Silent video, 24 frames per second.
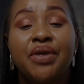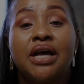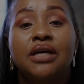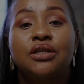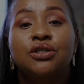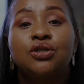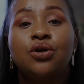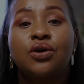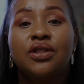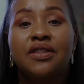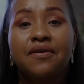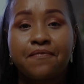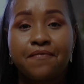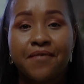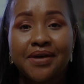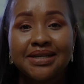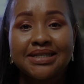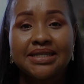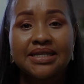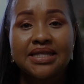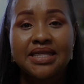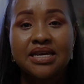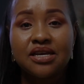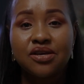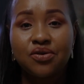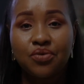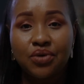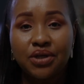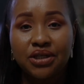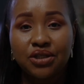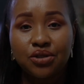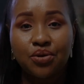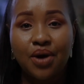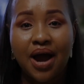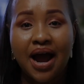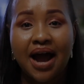So the first thing you
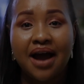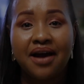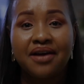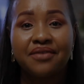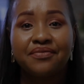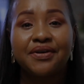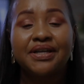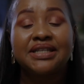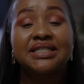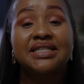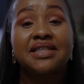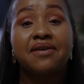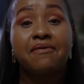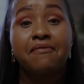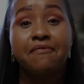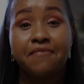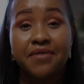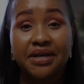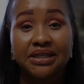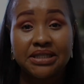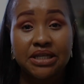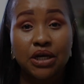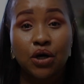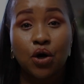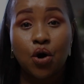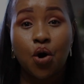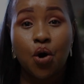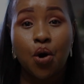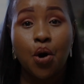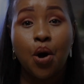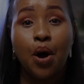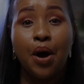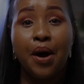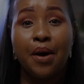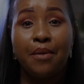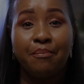need to have is the physical
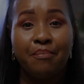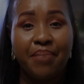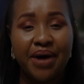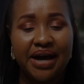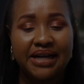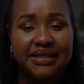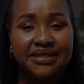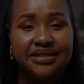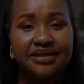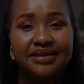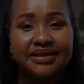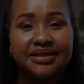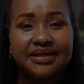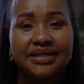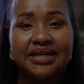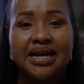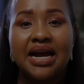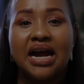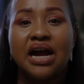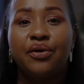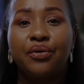budget.